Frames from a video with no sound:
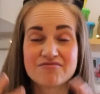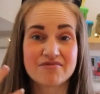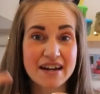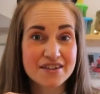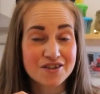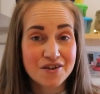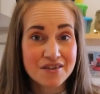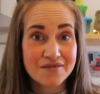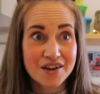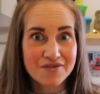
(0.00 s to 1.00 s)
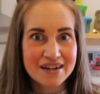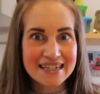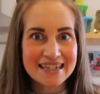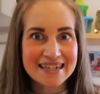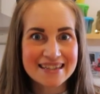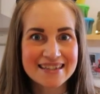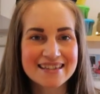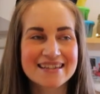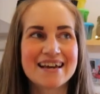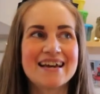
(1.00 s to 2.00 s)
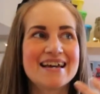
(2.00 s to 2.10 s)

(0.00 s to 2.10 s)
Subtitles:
ratios of ingredients.